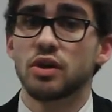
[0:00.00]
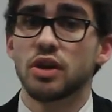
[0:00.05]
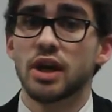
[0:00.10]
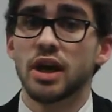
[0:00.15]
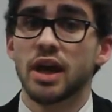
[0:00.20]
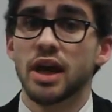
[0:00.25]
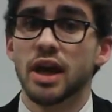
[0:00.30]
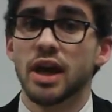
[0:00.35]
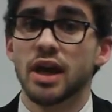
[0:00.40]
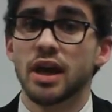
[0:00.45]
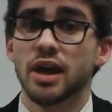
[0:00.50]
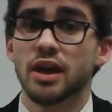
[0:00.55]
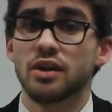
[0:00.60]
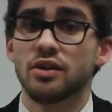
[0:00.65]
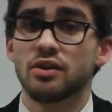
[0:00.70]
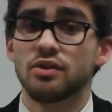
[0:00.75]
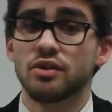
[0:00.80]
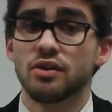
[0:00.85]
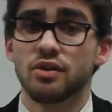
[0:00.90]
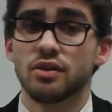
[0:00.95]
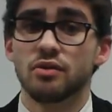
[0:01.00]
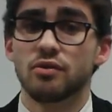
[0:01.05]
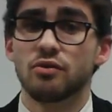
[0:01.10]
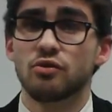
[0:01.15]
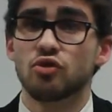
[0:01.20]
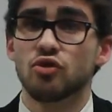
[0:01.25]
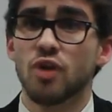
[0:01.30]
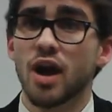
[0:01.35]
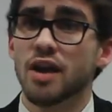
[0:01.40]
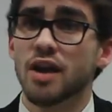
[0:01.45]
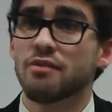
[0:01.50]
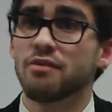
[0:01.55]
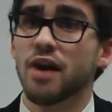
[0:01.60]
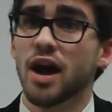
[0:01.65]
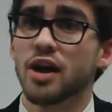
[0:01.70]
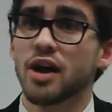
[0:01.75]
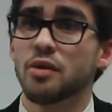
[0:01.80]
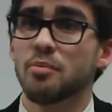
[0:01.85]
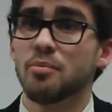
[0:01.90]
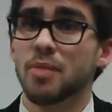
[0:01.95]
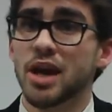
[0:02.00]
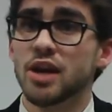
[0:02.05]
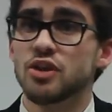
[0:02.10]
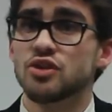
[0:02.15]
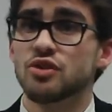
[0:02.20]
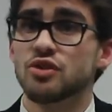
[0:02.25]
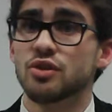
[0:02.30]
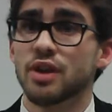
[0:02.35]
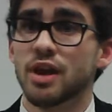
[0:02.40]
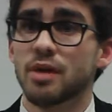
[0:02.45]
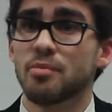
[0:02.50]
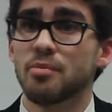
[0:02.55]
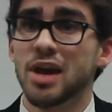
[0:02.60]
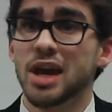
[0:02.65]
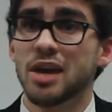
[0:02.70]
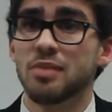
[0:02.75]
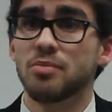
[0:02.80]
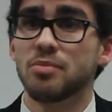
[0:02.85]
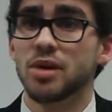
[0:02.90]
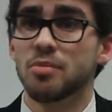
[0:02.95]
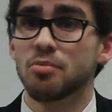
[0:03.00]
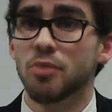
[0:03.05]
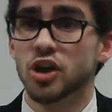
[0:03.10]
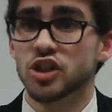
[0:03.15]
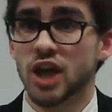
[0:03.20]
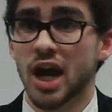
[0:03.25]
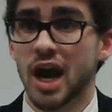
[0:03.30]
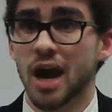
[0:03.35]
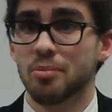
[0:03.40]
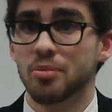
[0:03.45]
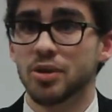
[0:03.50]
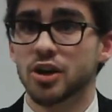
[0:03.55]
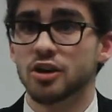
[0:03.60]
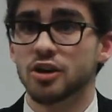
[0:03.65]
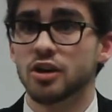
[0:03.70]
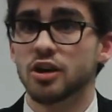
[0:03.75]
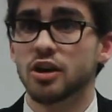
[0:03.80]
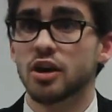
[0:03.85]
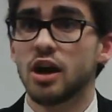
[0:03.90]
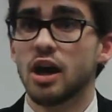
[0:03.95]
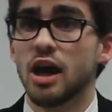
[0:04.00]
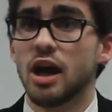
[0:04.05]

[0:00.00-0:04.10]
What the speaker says: and try to find a major that made me much happier.